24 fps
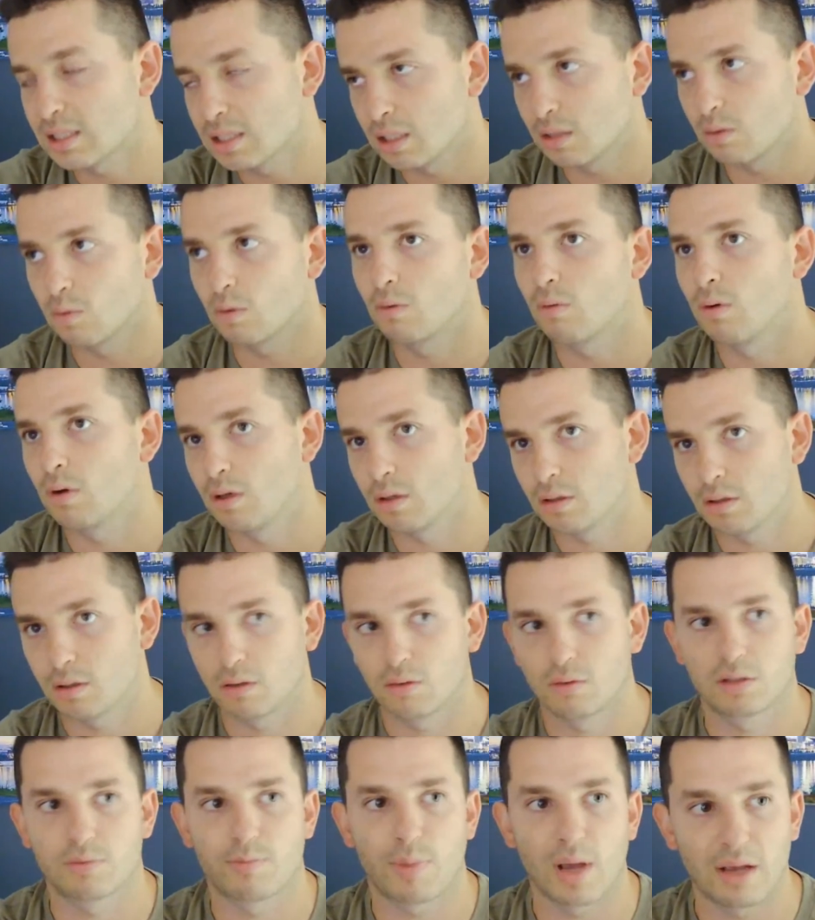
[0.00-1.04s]
thing we want to do
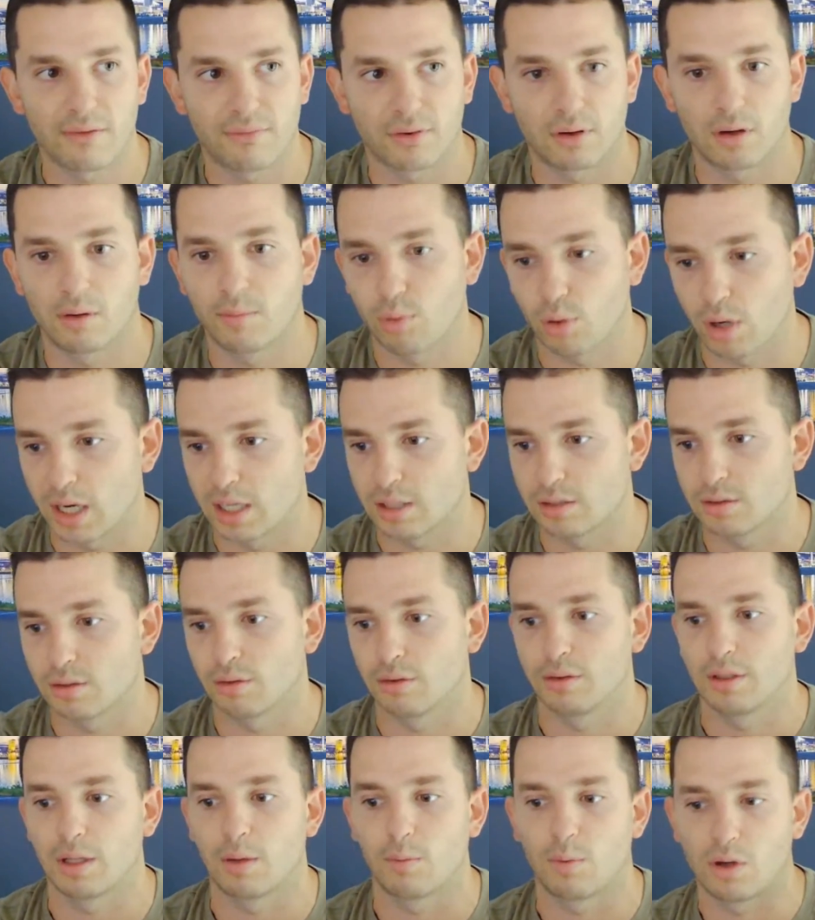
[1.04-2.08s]
is pay for an appraisal
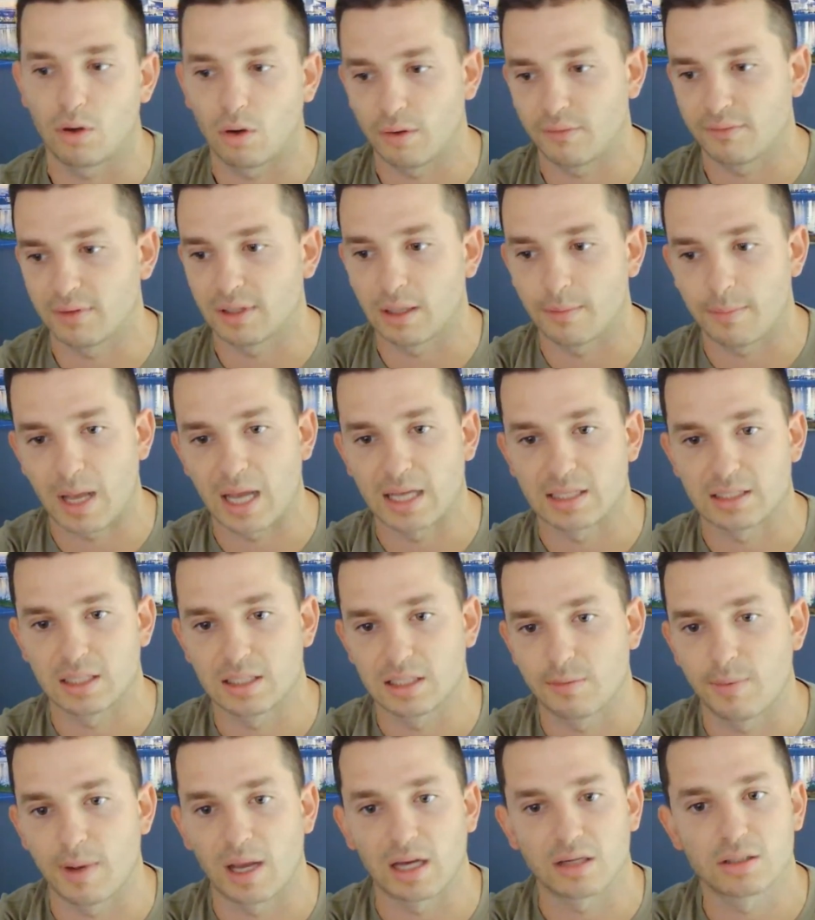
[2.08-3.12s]
and then we don't even get past
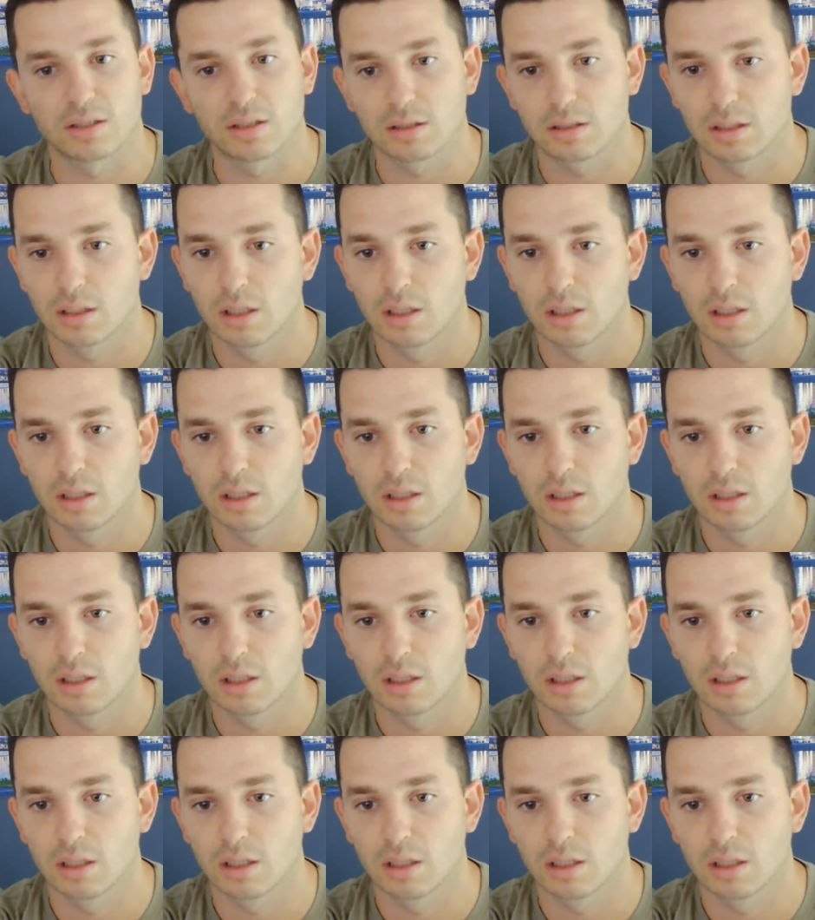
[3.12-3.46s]
inspections.